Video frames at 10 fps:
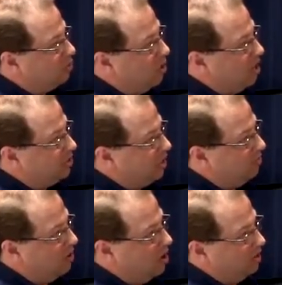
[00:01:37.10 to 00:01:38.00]
swash I
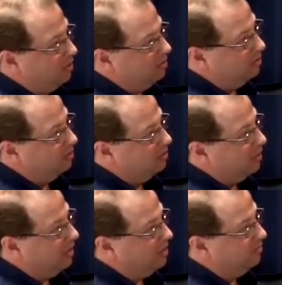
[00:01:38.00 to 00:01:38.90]
want,
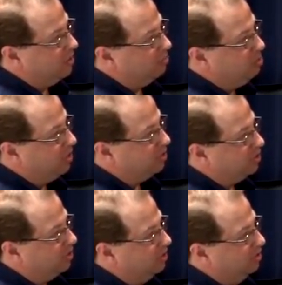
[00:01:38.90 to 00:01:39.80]
and it gives you a
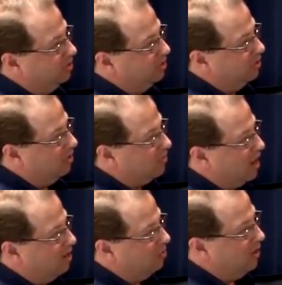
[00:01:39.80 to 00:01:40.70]
picture of
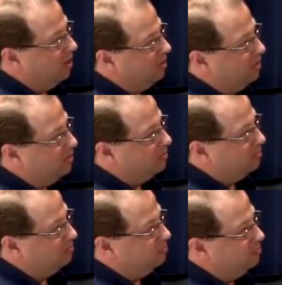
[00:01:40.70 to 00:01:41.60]
kind of where these
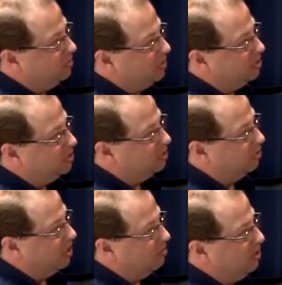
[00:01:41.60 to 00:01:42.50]
positions are
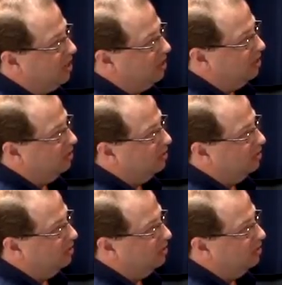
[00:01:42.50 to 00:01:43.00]
going to be.